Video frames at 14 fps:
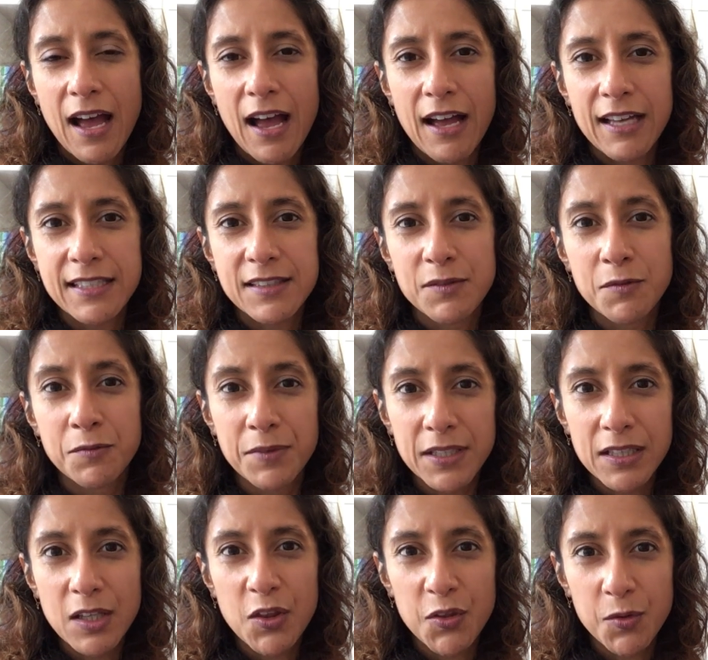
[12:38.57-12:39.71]
has
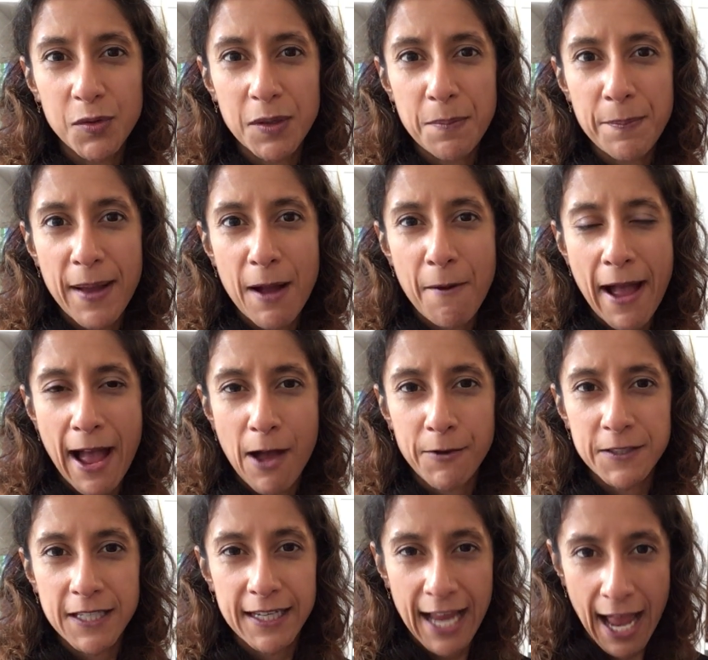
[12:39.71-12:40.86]
really thought about how
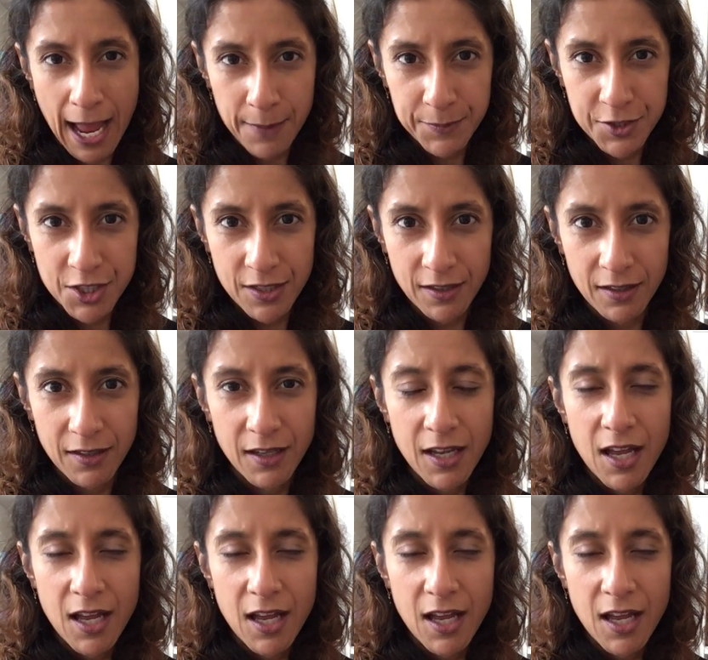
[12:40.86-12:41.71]
to capture